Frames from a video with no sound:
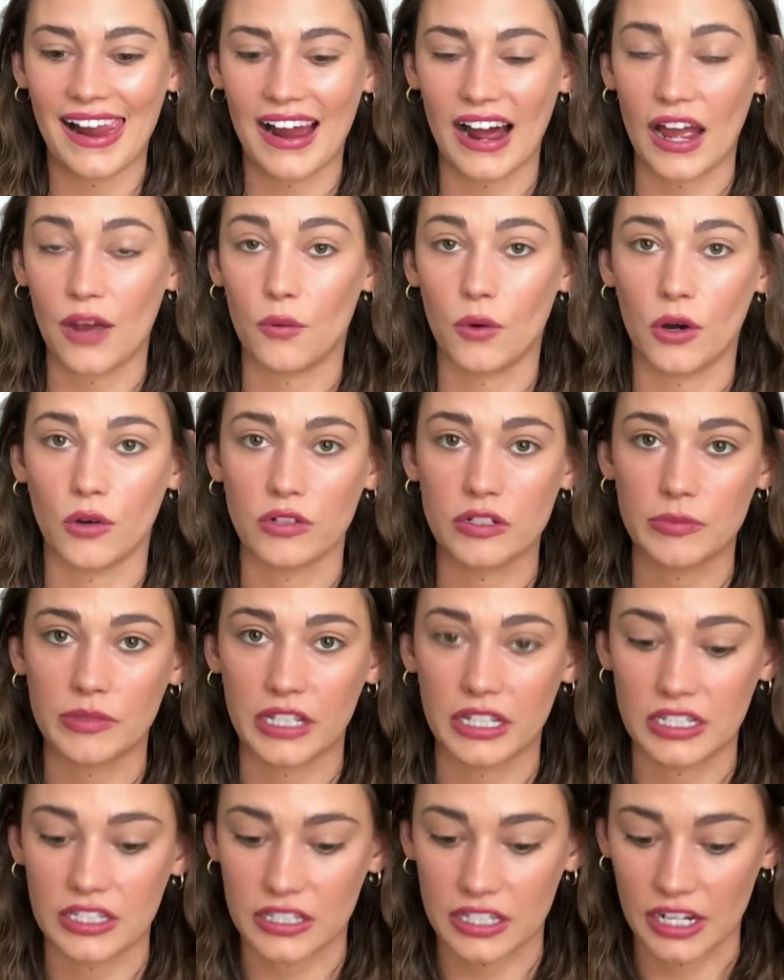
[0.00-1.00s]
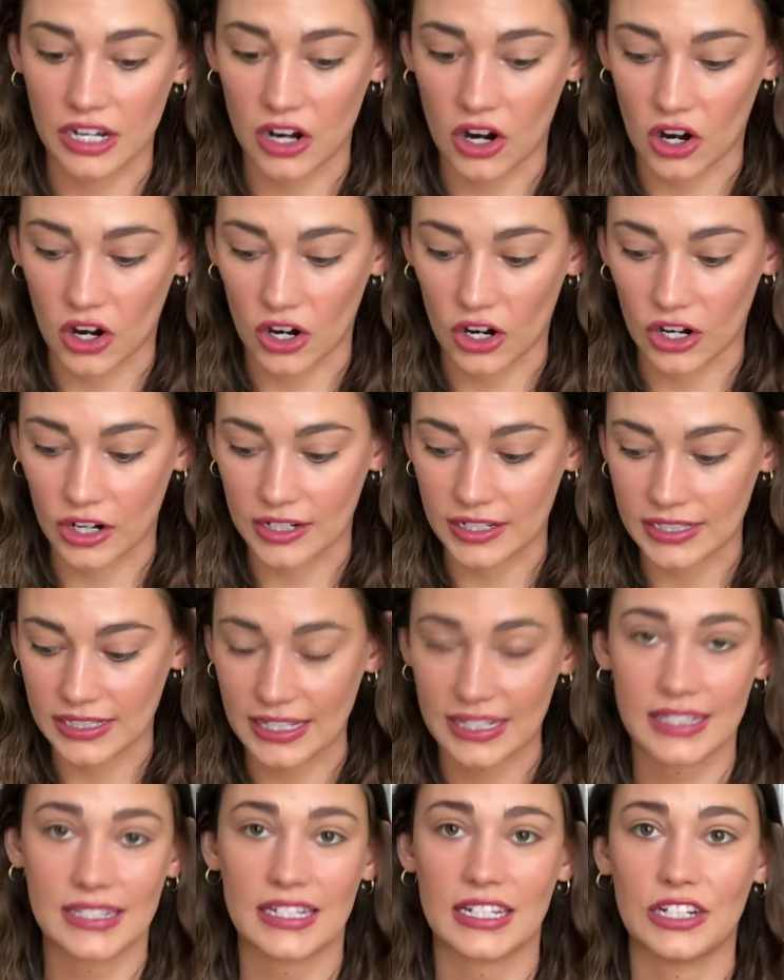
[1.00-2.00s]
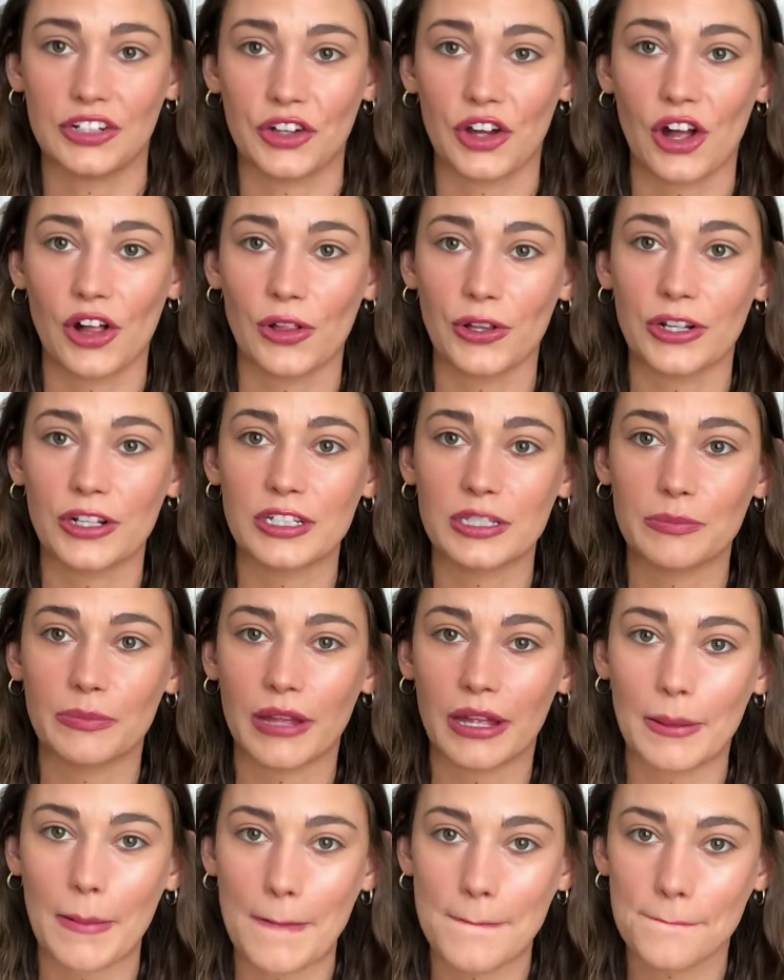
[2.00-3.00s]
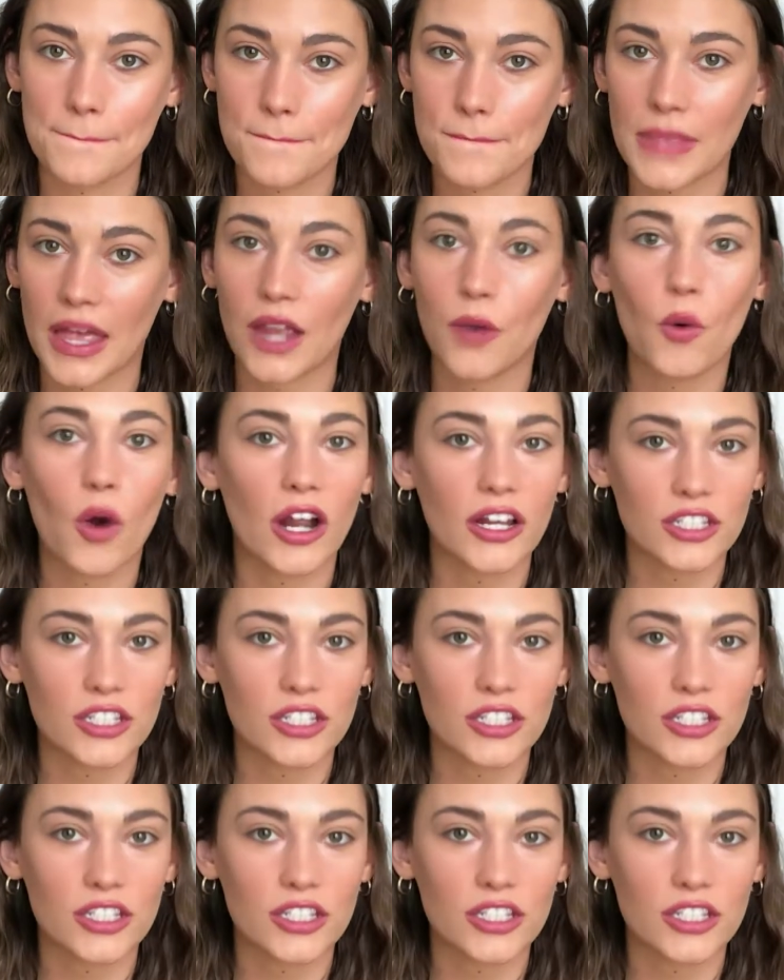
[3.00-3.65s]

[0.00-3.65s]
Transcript: I won't because they are $16 but I want